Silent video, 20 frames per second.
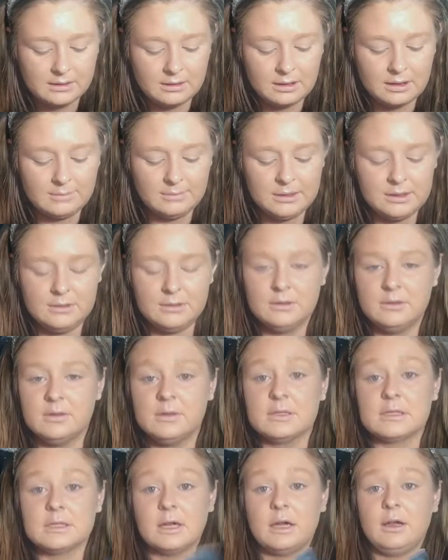I'm going to
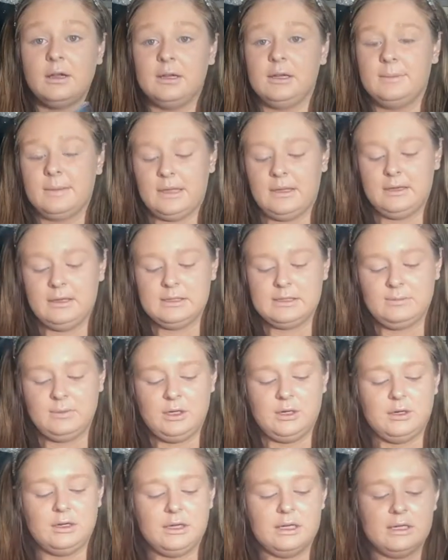use the Holiday palette as a
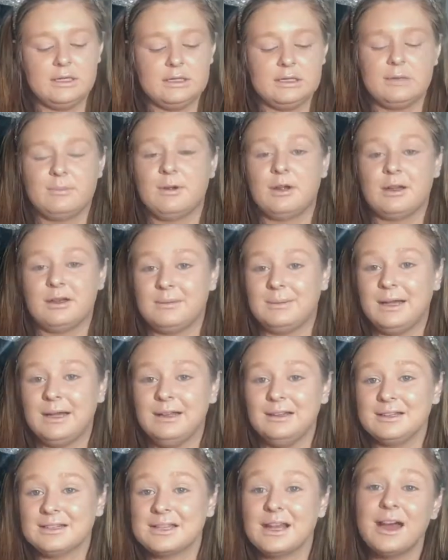mirror because the Burgundy
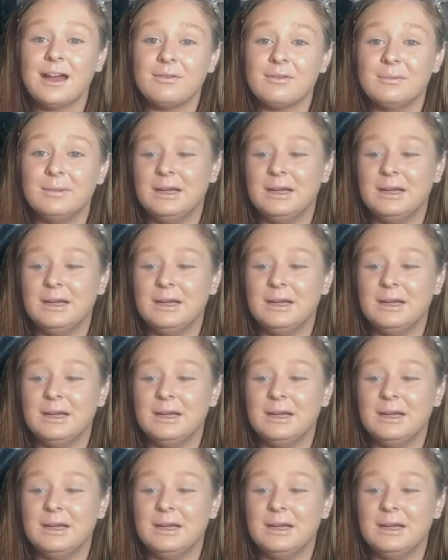palette does not have a